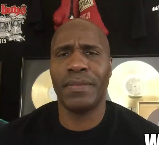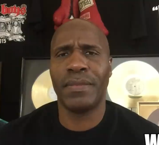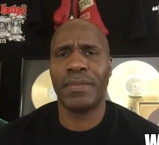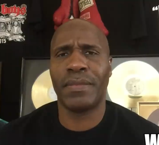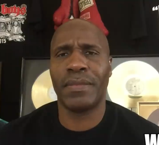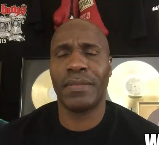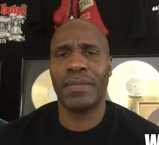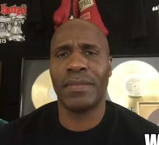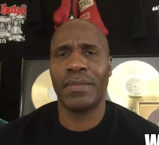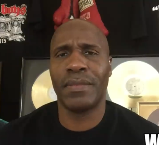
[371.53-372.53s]

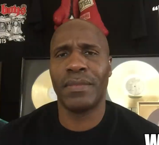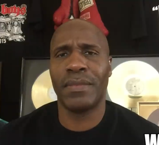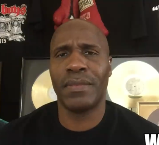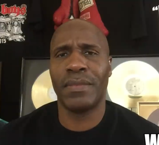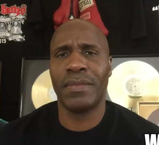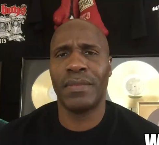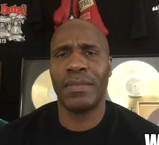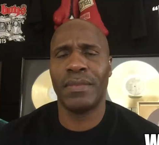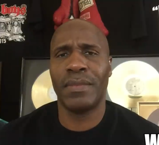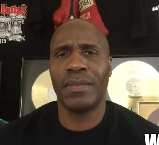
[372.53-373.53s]

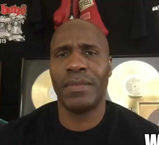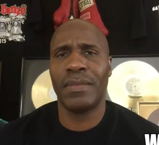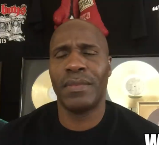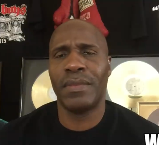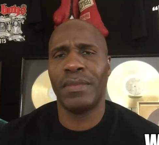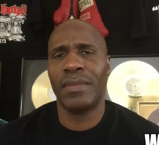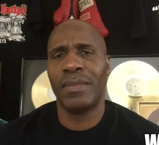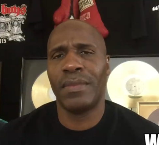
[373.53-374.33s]
Nobody speaks.